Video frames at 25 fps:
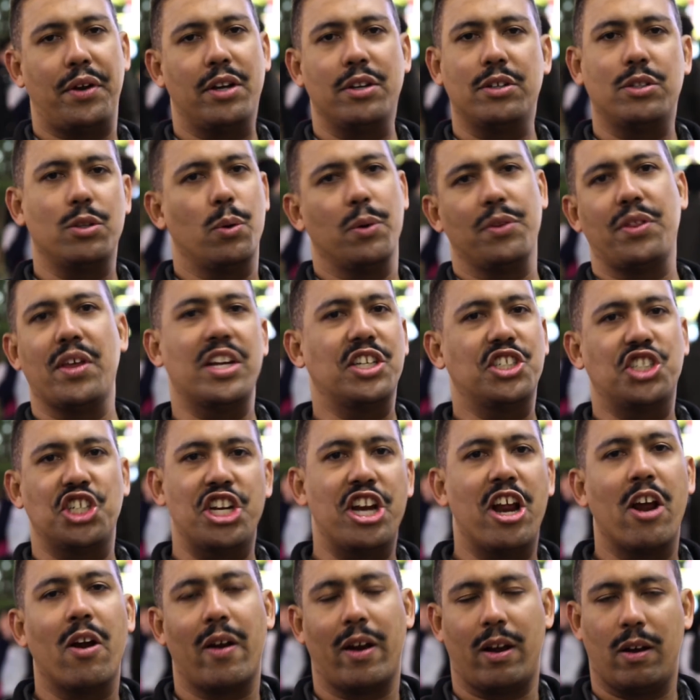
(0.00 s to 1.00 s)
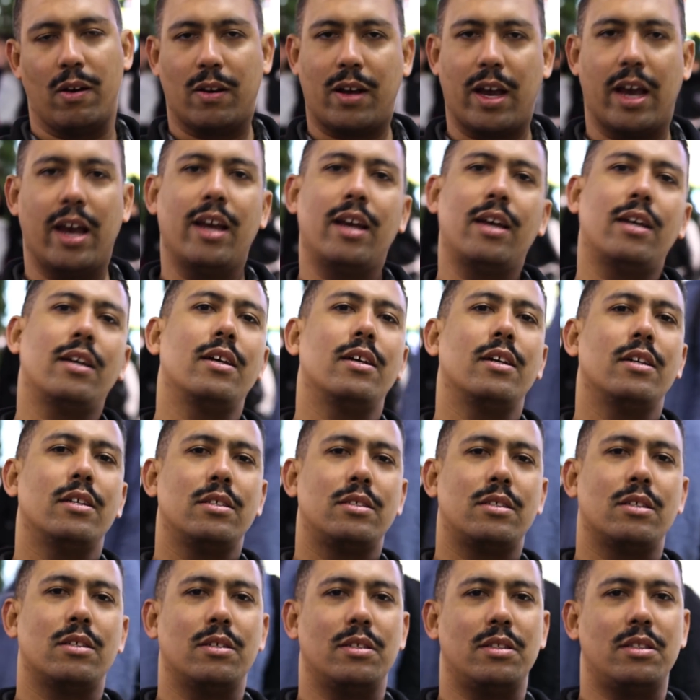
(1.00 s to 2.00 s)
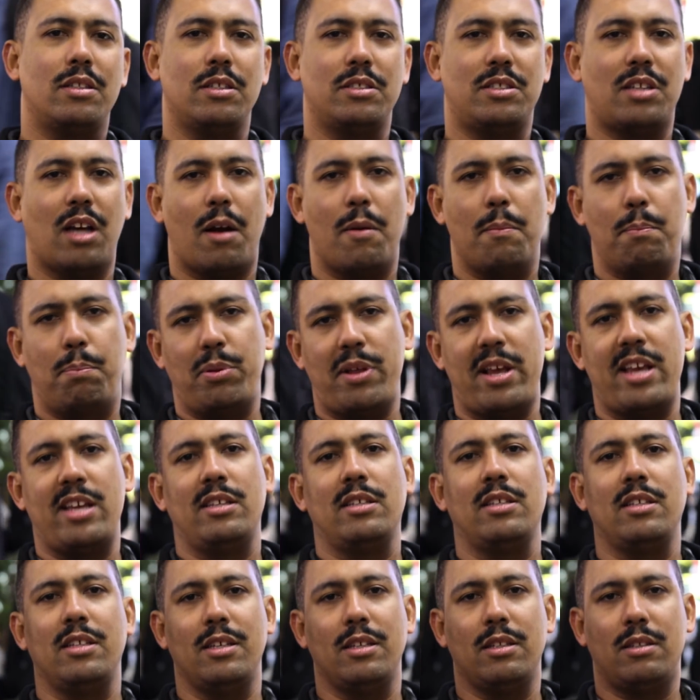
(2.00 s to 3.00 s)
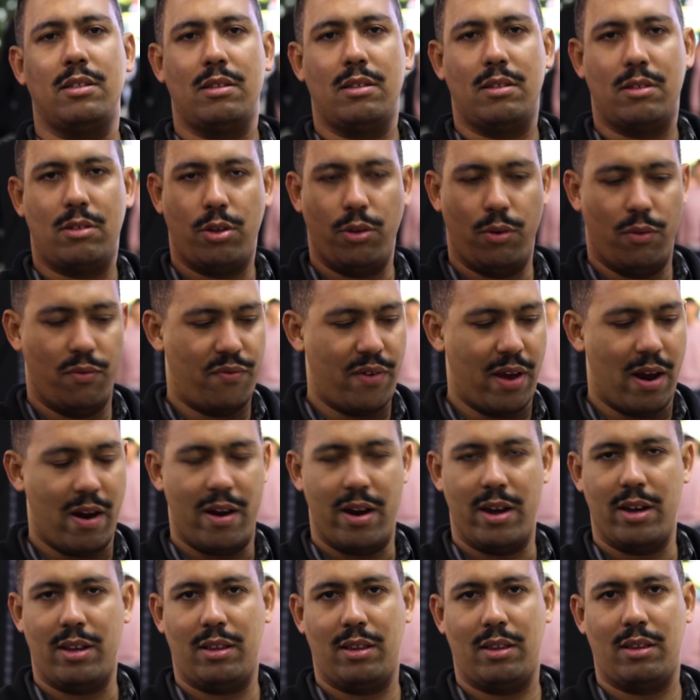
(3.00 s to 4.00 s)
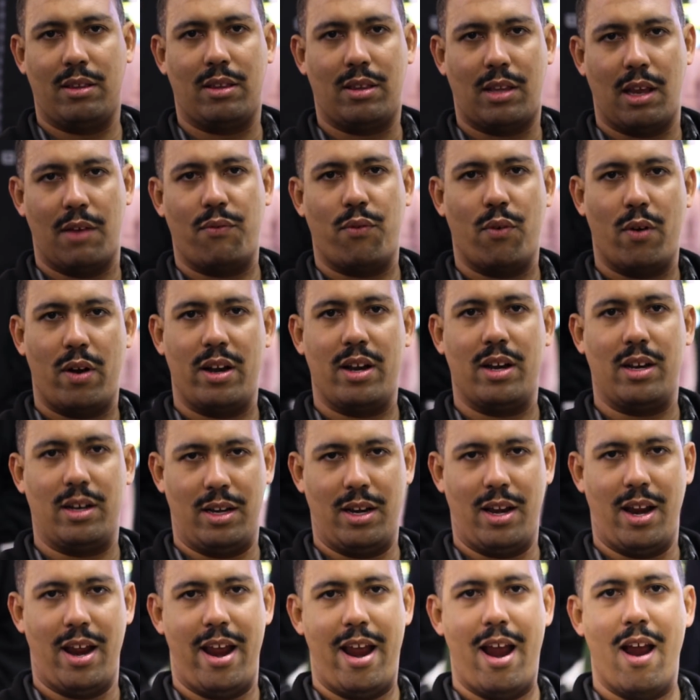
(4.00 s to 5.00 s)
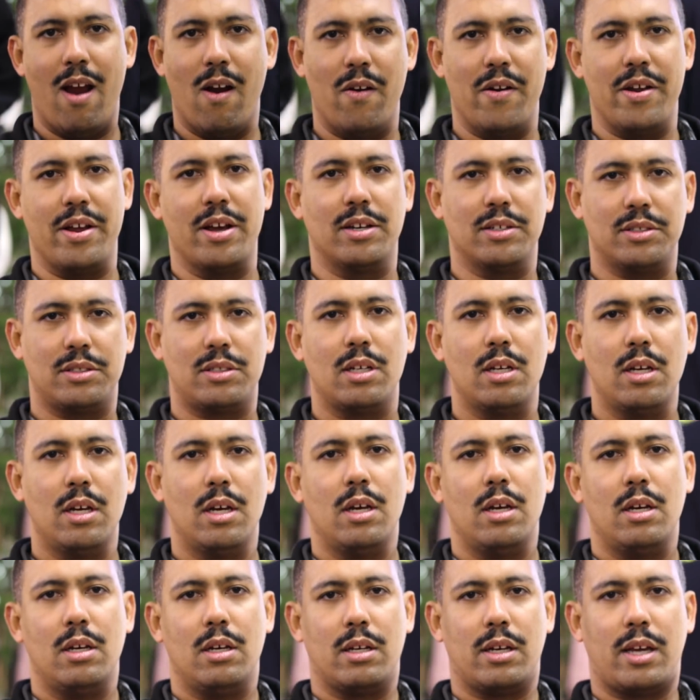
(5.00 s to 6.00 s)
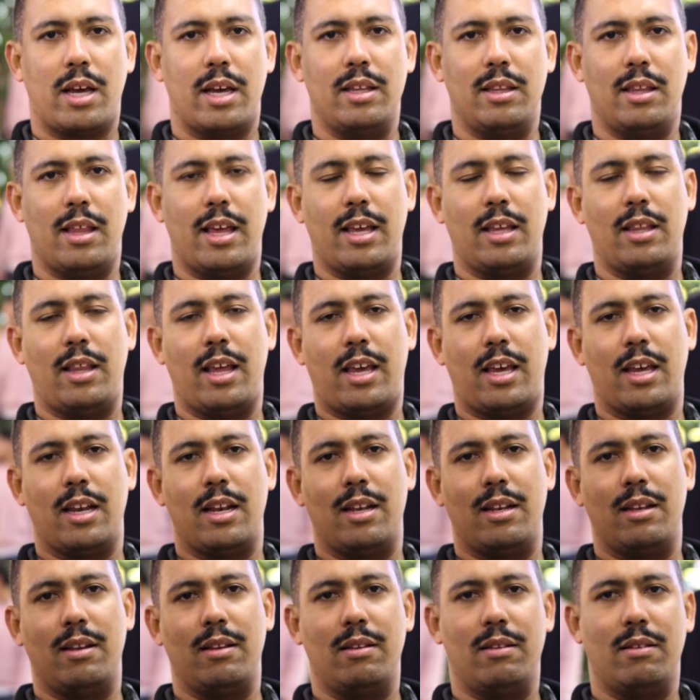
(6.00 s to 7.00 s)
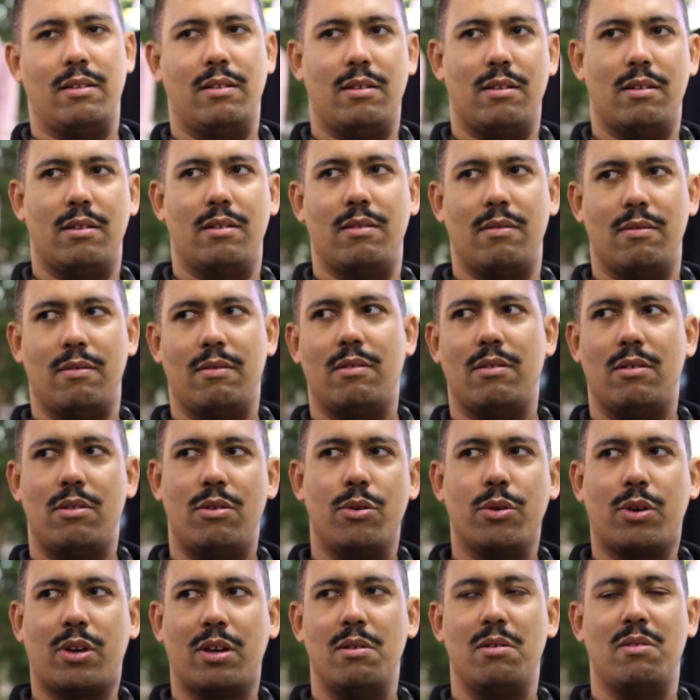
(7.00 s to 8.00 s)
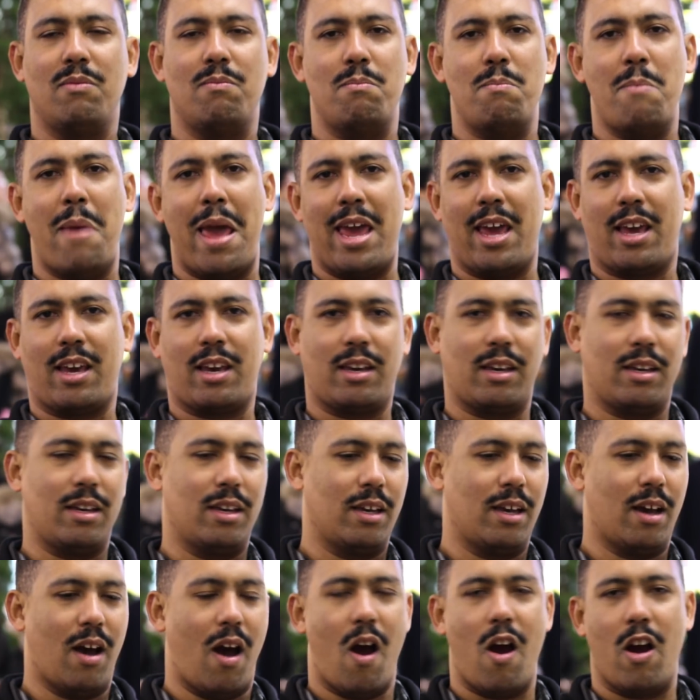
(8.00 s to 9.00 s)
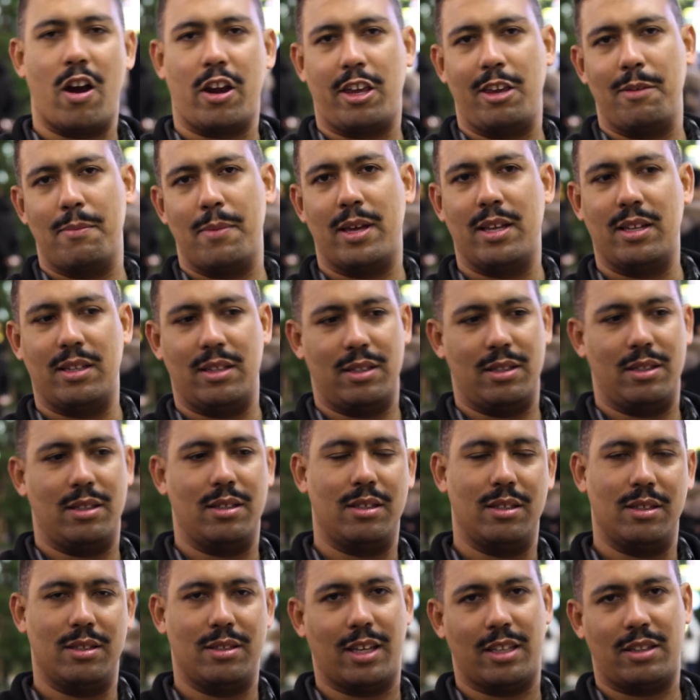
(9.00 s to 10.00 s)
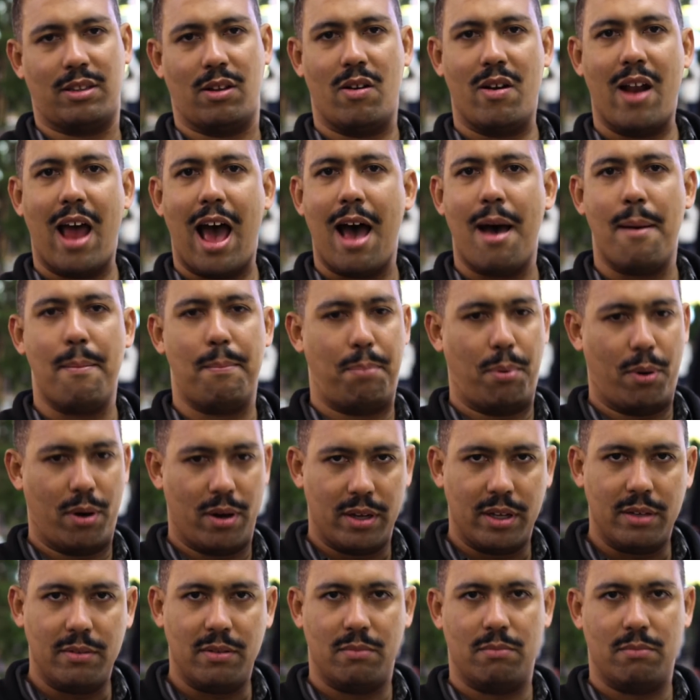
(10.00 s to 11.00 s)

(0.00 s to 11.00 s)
to do with engineering, okay? So these are blatantly two very different areas. Okay, you can make an argument that they're not, but